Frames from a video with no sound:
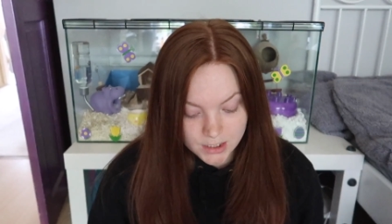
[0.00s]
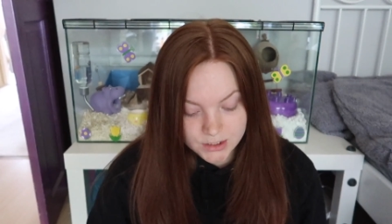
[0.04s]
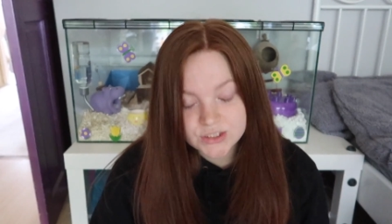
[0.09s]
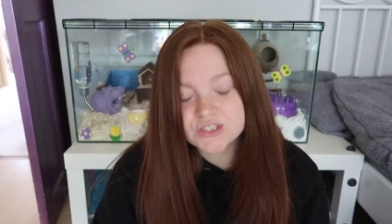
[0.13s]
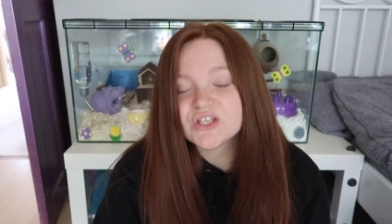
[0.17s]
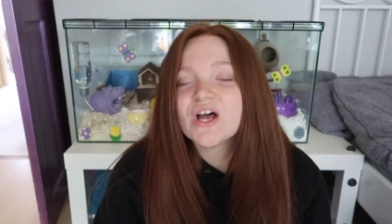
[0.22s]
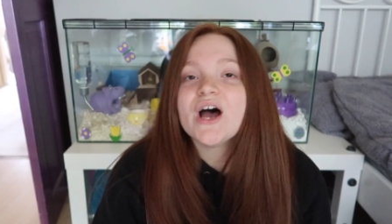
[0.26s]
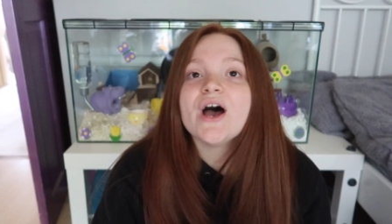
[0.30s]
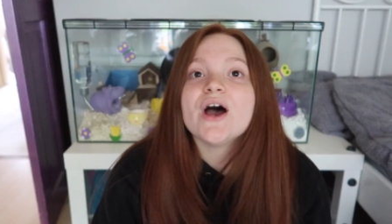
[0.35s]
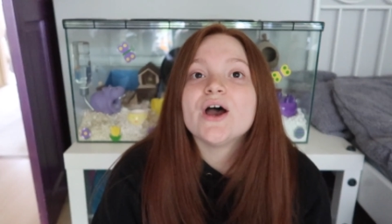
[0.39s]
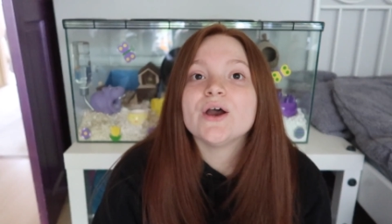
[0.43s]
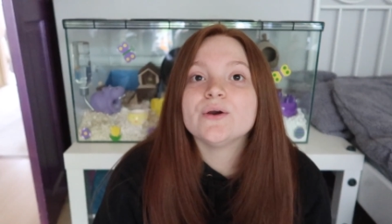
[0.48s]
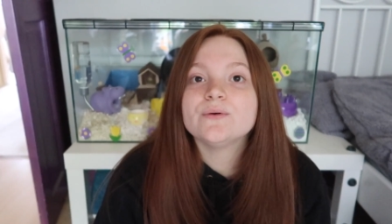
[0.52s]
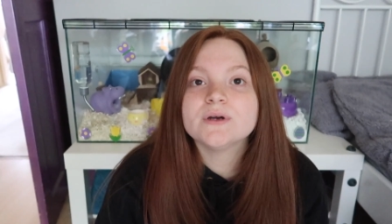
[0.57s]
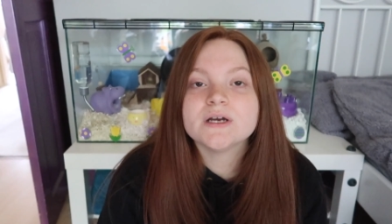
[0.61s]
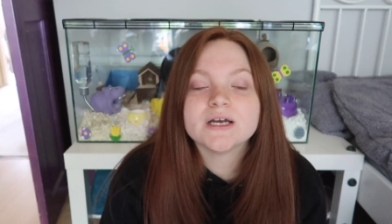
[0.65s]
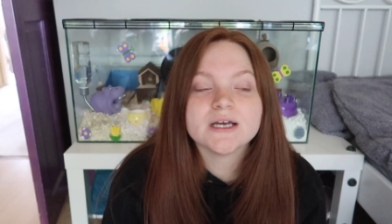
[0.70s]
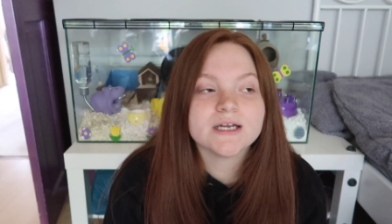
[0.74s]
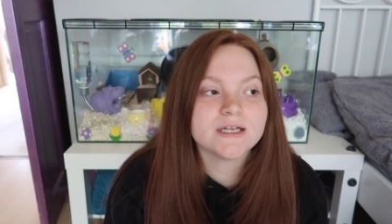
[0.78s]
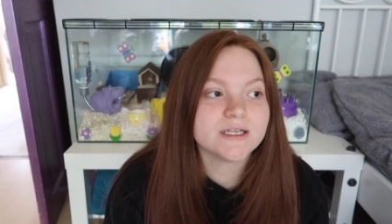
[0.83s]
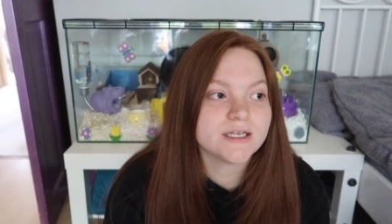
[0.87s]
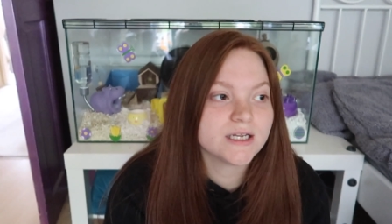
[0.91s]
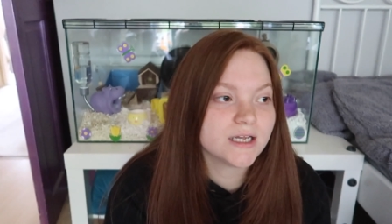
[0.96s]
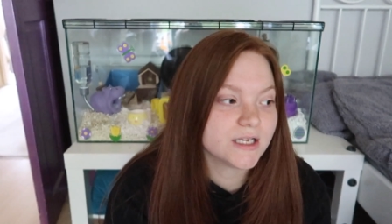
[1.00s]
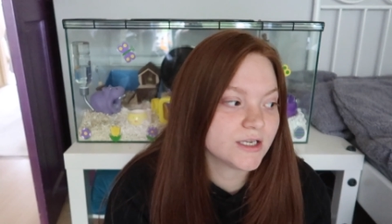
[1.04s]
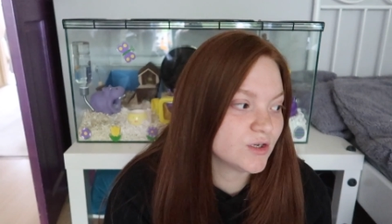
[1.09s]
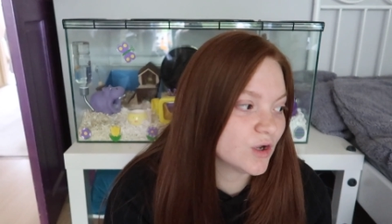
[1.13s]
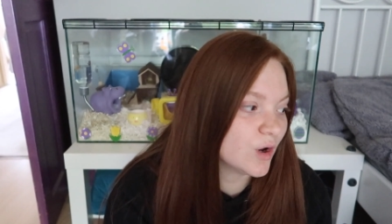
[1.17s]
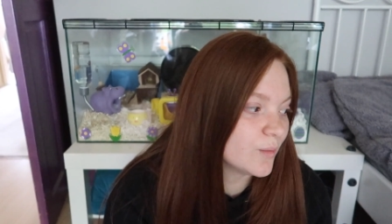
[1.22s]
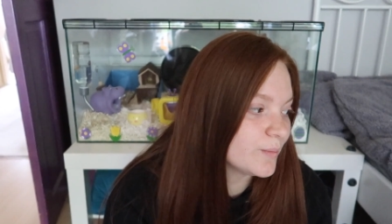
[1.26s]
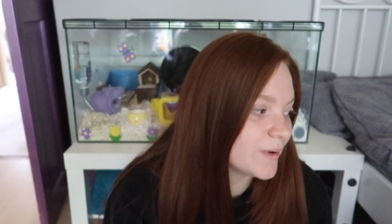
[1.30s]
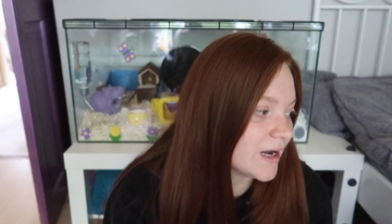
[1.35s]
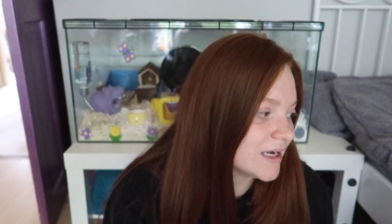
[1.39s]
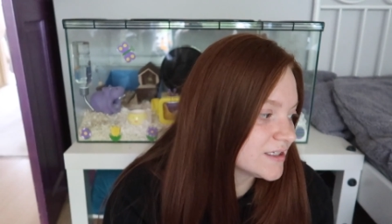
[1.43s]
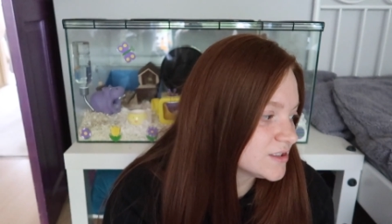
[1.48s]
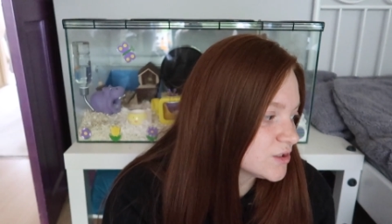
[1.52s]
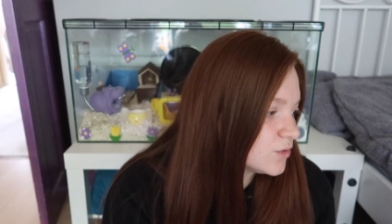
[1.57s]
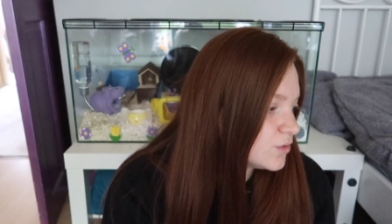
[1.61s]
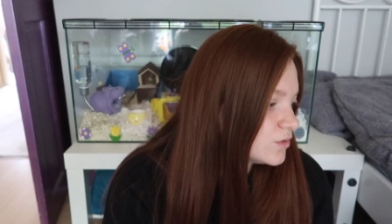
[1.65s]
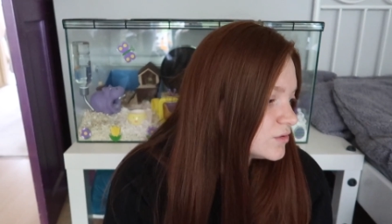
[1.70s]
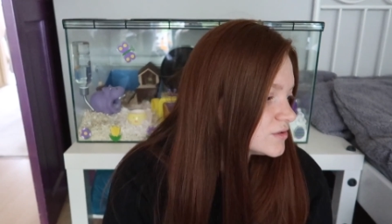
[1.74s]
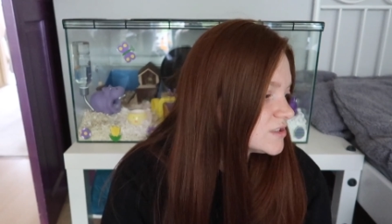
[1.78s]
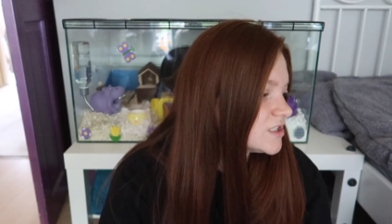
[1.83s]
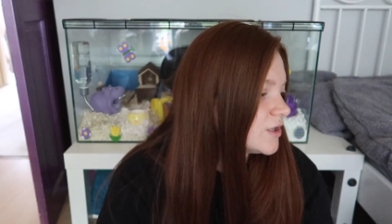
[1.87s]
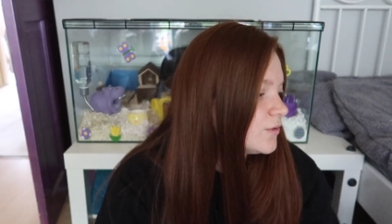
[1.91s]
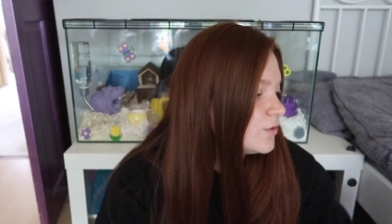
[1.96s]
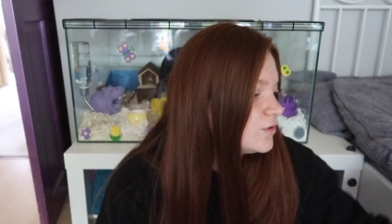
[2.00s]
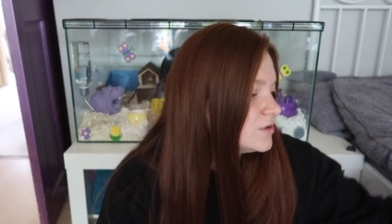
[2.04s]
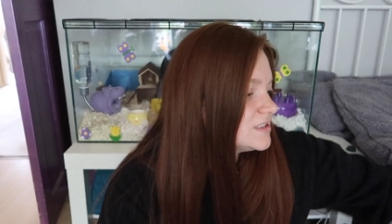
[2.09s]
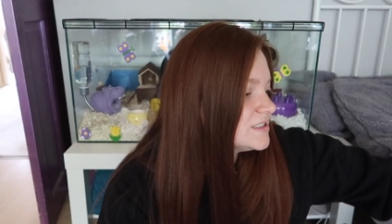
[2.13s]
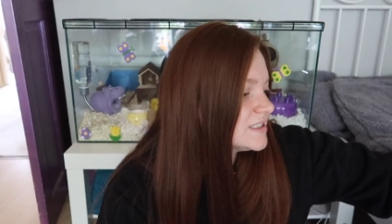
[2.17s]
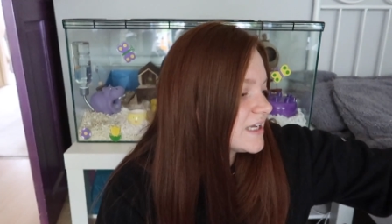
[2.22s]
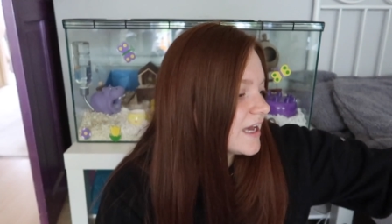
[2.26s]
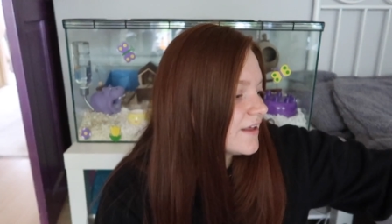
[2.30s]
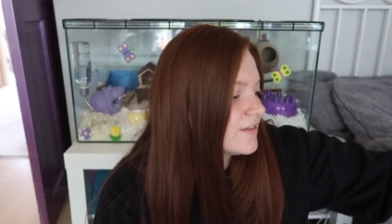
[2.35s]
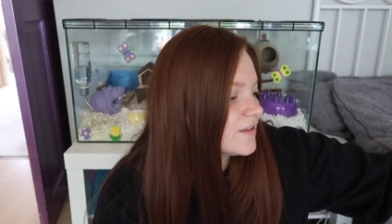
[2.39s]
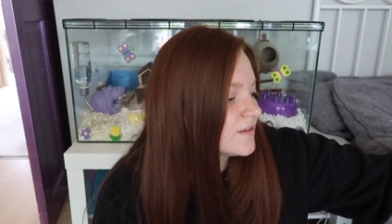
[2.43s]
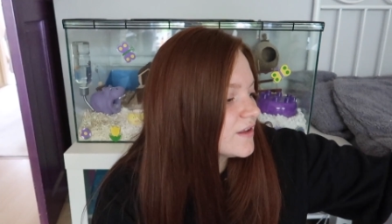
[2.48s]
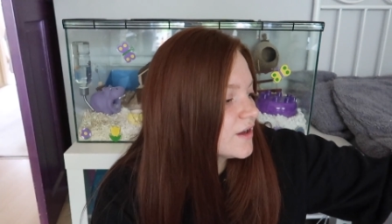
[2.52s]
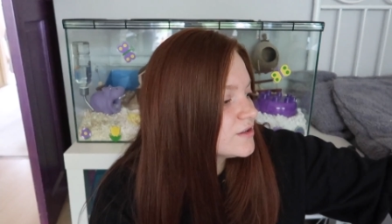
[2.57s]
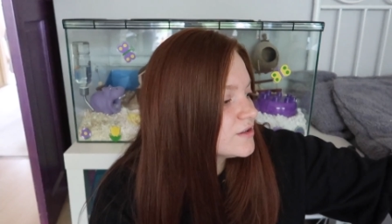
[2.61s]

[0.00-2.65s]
so not bad at all. So altogether,